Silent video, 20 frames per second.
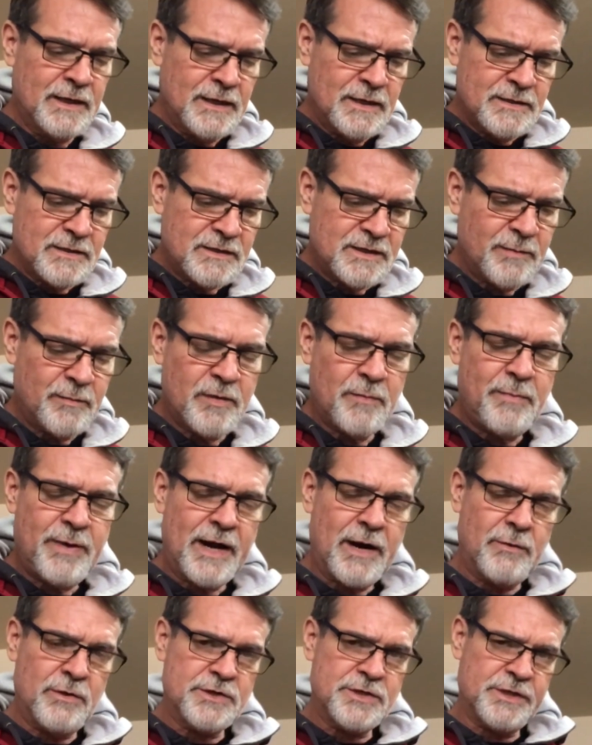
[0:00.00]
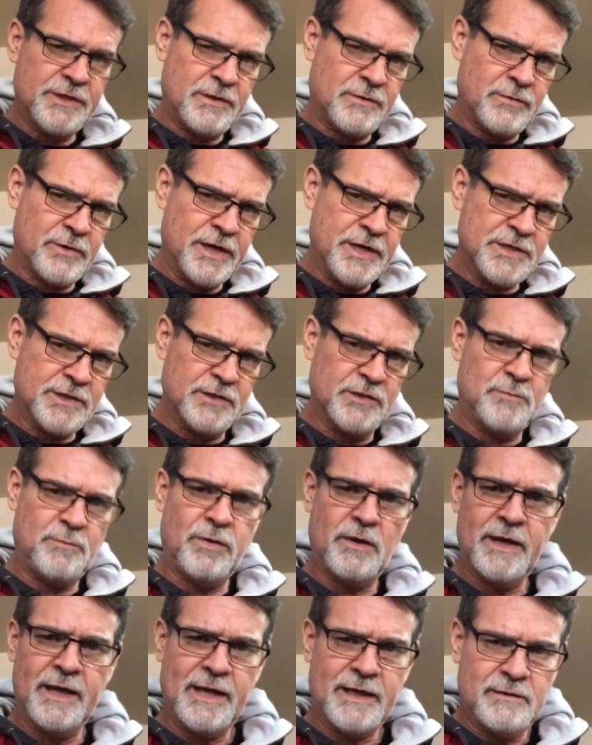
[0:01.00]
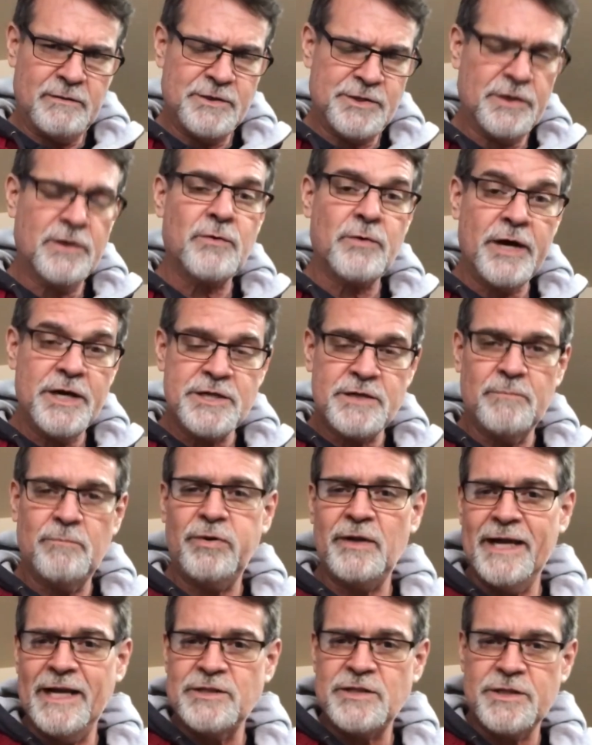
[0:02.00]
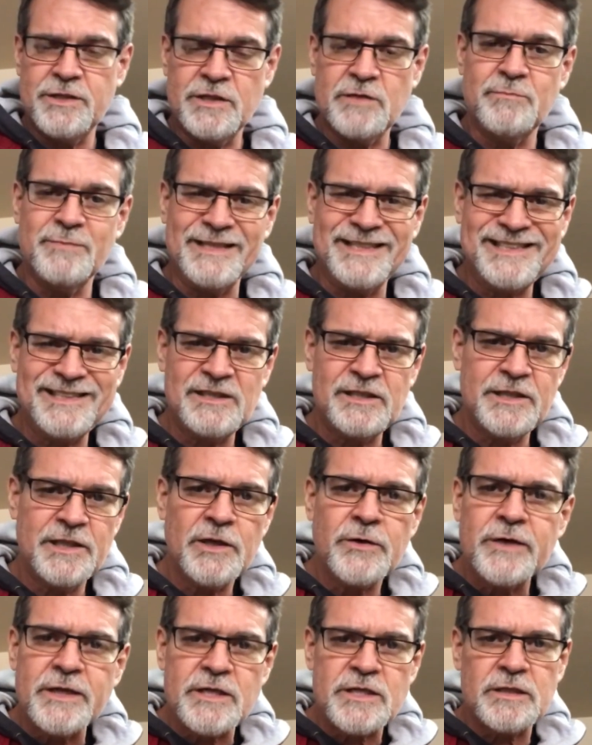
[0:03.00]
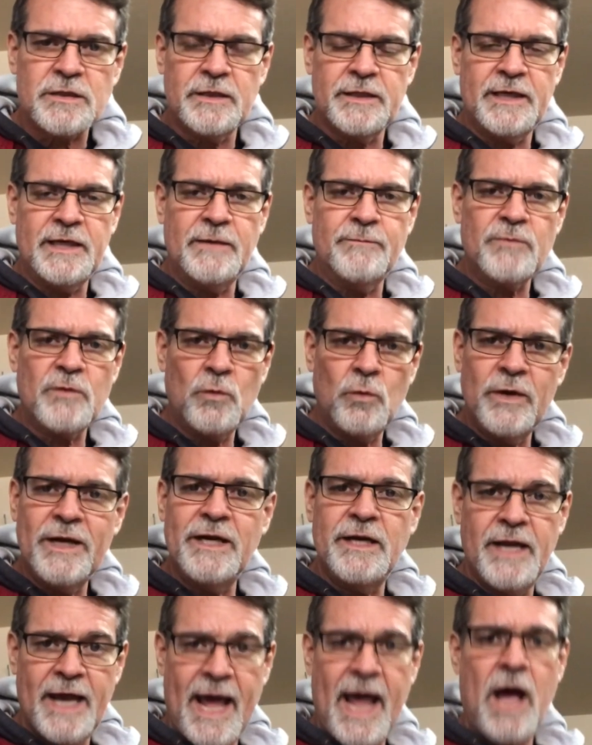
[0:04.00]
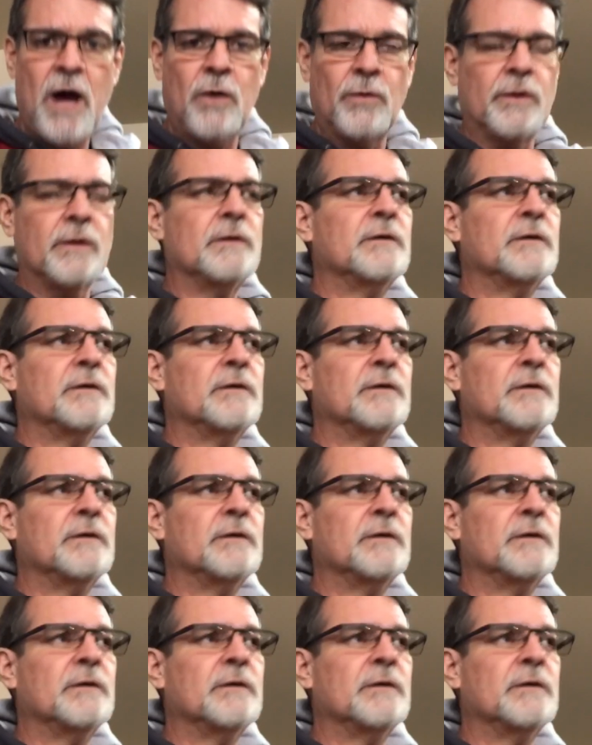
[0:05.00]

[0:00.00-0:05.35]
some of the power generation plants just mysteriously went down.